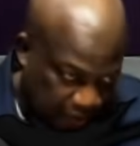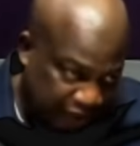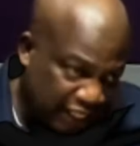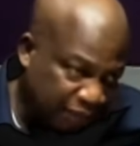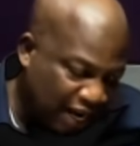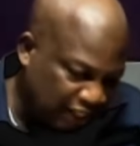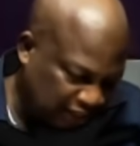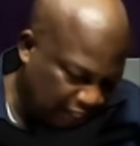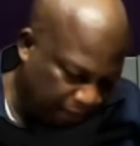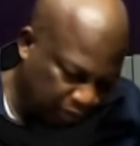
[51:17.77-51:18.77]
agents by
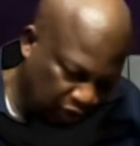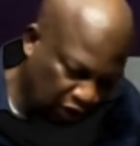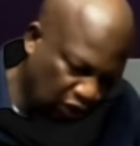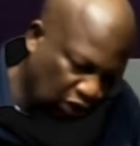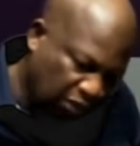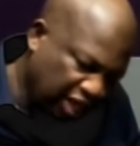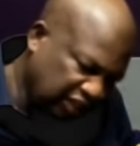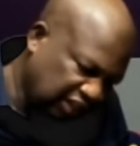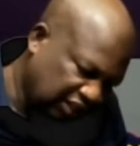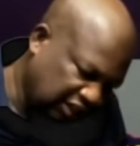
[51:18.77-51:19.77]
say,
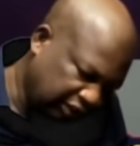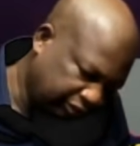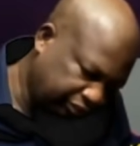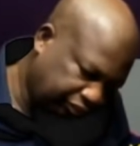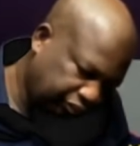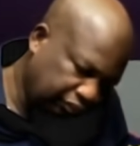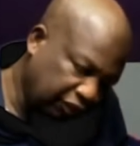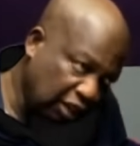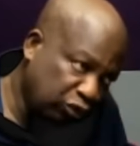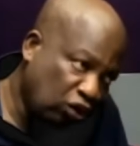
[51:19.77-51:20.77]
Omadi Tete,
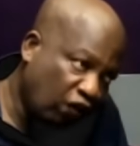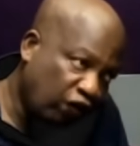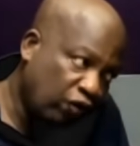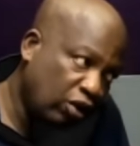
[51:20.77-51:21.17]
names of